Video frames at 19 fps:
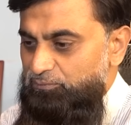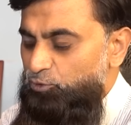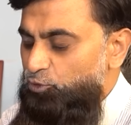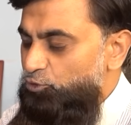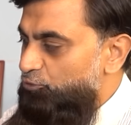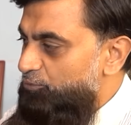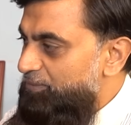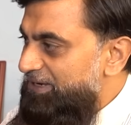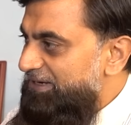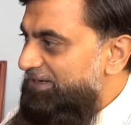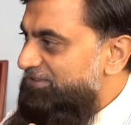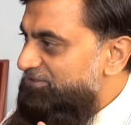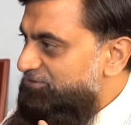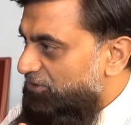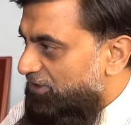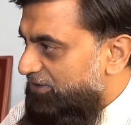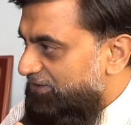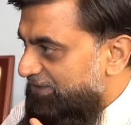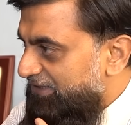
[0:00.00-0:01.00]
movement is
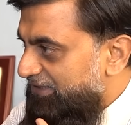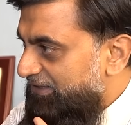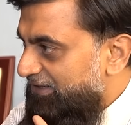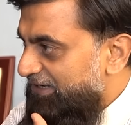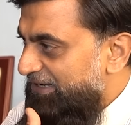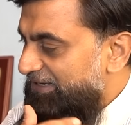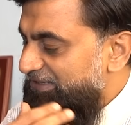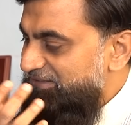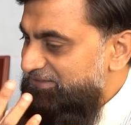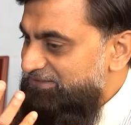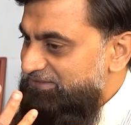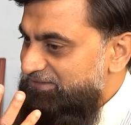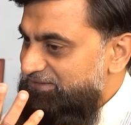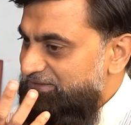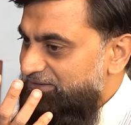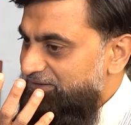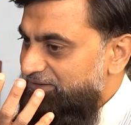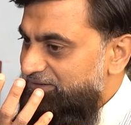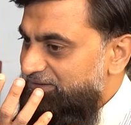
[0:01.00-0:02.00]
not there, hence
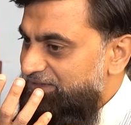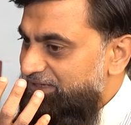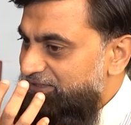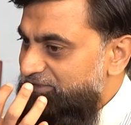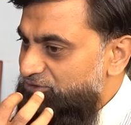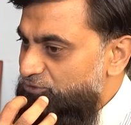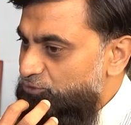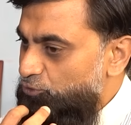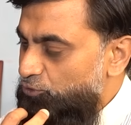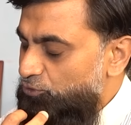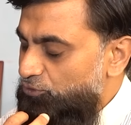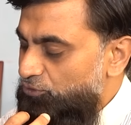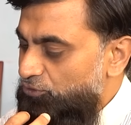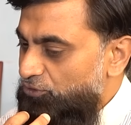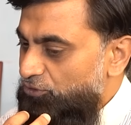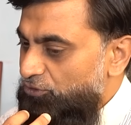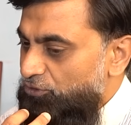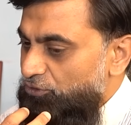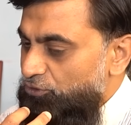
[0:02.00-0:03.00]
there is
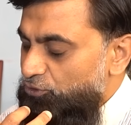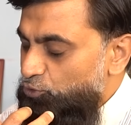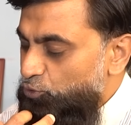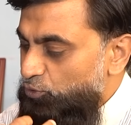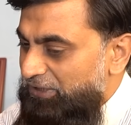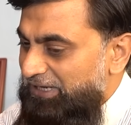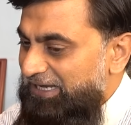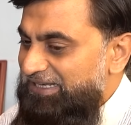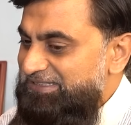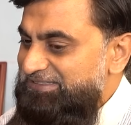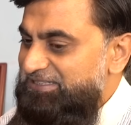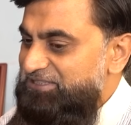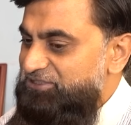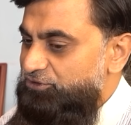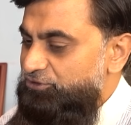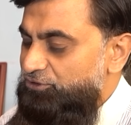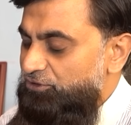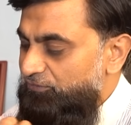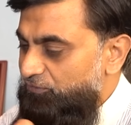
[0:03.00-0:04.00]
no
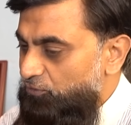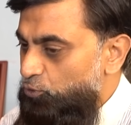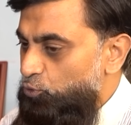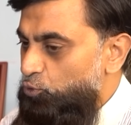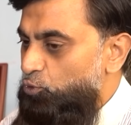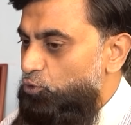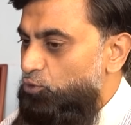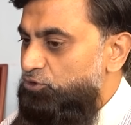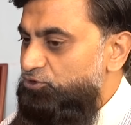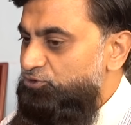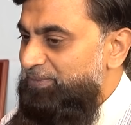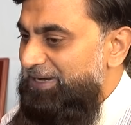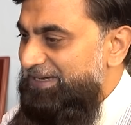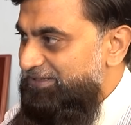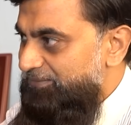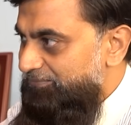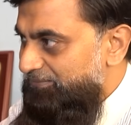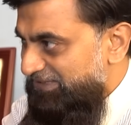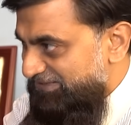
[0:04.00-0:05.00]
utilization of glucose
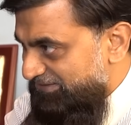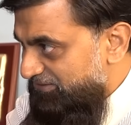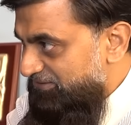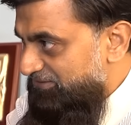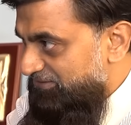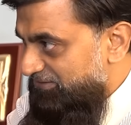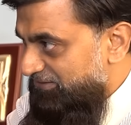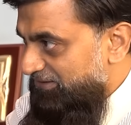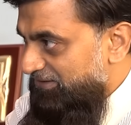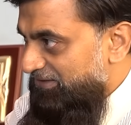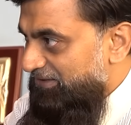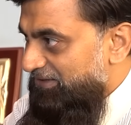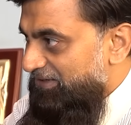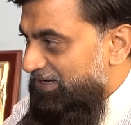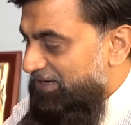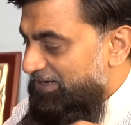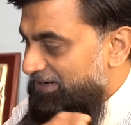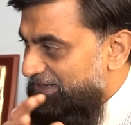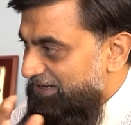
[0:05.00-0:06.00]
by the muscles,
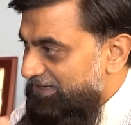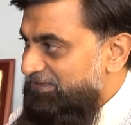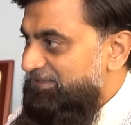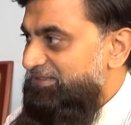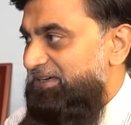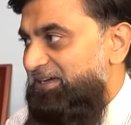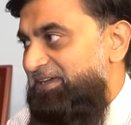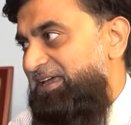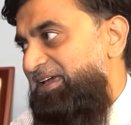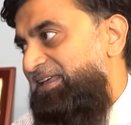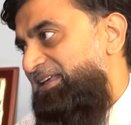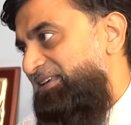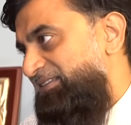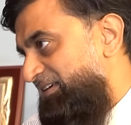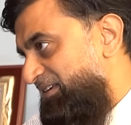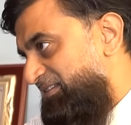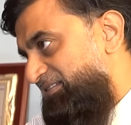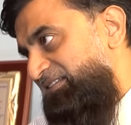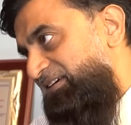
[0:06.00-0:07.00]
and hence again,
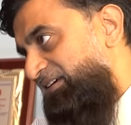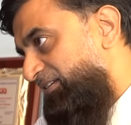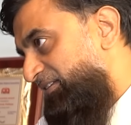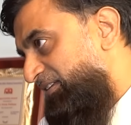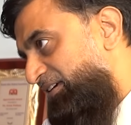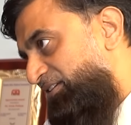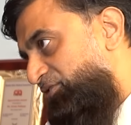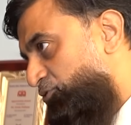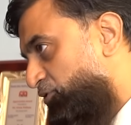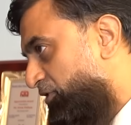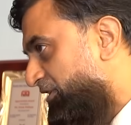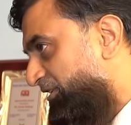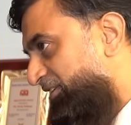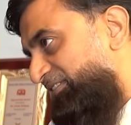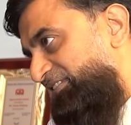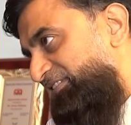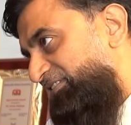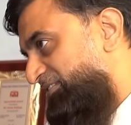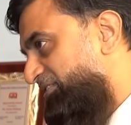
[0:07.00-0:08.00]
as I said, the insulin
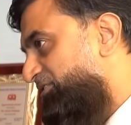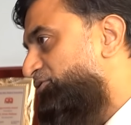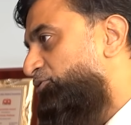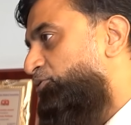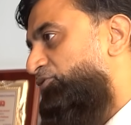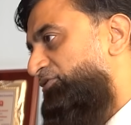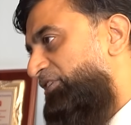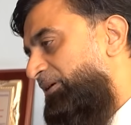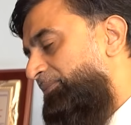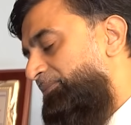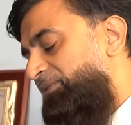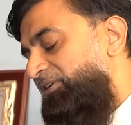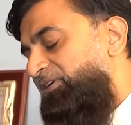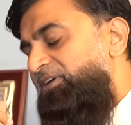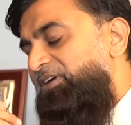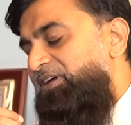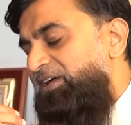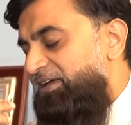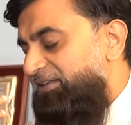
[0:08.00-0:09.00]
resistance goes
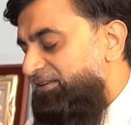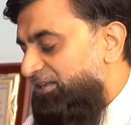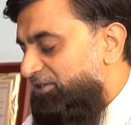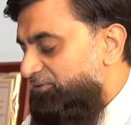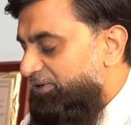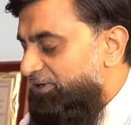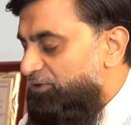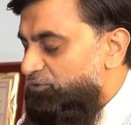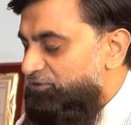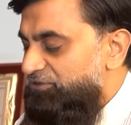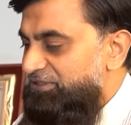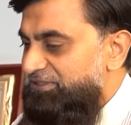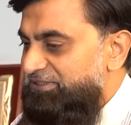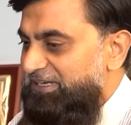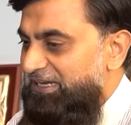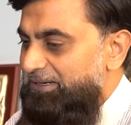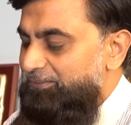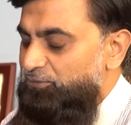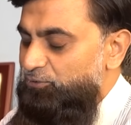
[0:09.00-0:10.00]
up, and that's why you see
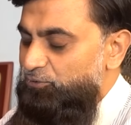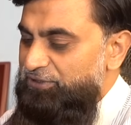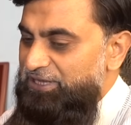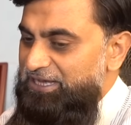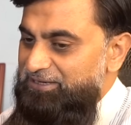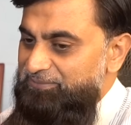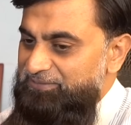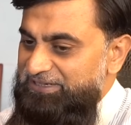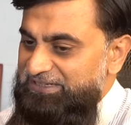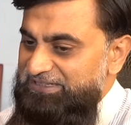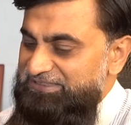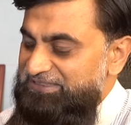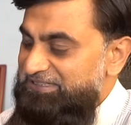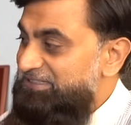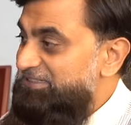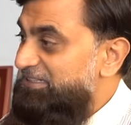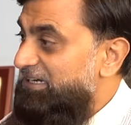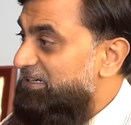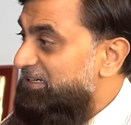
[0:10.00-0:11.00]
type 2 diabetes
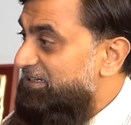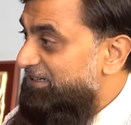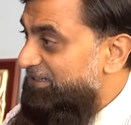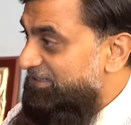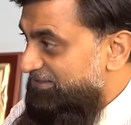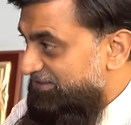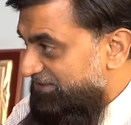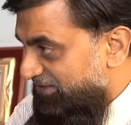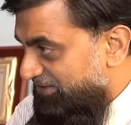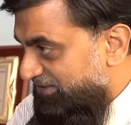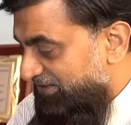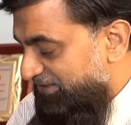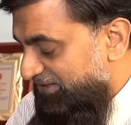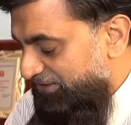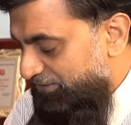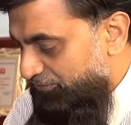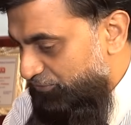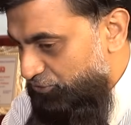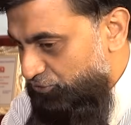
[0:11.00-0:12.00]
in younger and younger
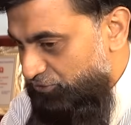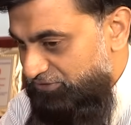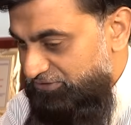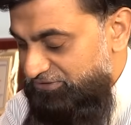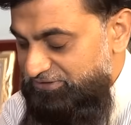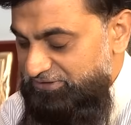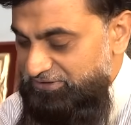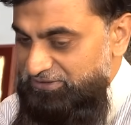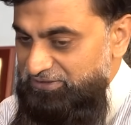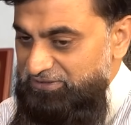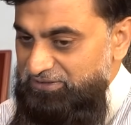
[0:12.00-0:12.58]
individuals.